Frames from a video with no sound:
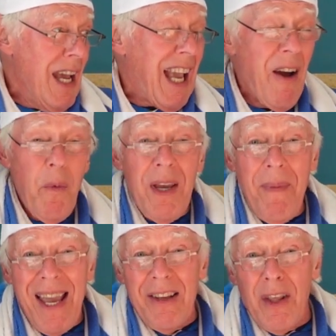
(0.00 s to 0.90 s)
can we
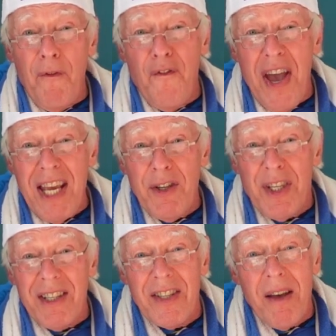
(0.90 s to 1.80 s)
make the
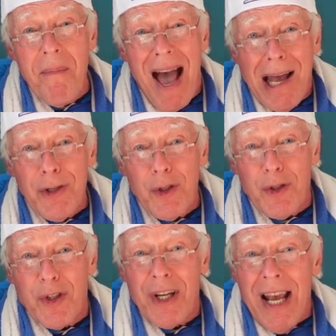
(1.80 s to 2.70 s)
faces, the
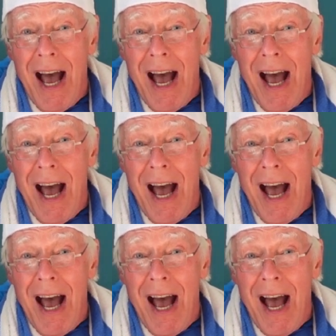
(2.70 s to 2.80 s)
masks,